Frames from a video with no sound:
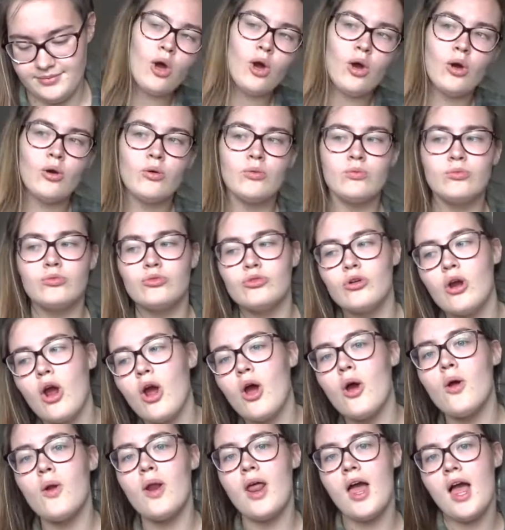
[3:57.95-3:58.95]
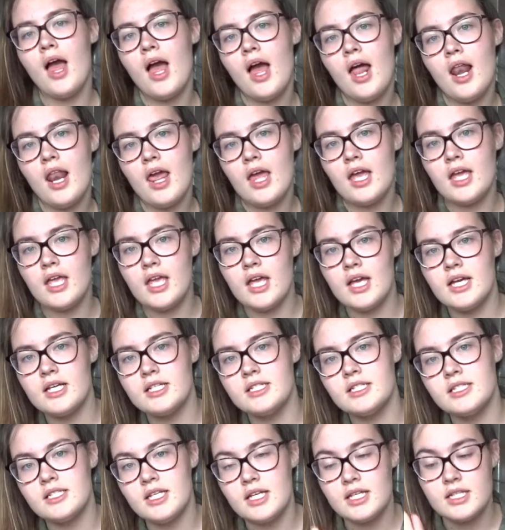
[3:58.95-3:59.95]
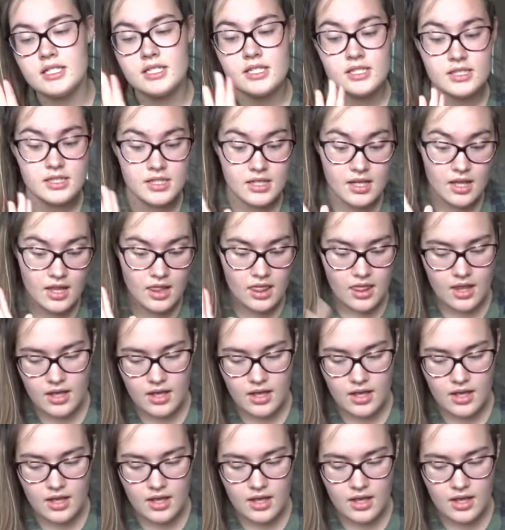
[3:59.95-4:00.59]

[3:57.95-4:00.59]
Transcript: Homegrown alligator, see you